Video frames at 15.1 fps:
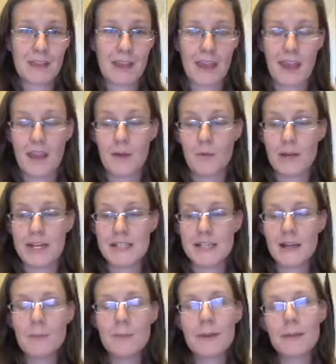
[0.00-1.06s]
And when I
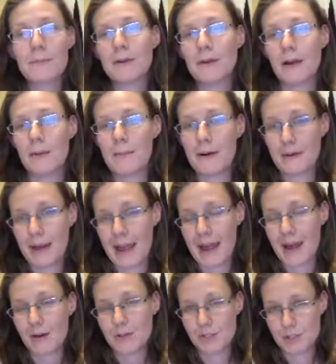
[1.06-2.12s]
tell people about
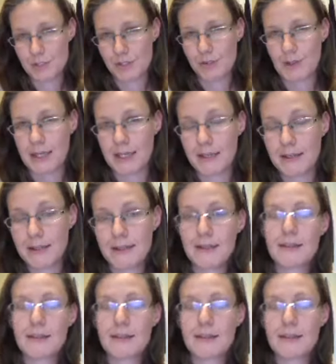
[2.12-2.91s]
how to do it,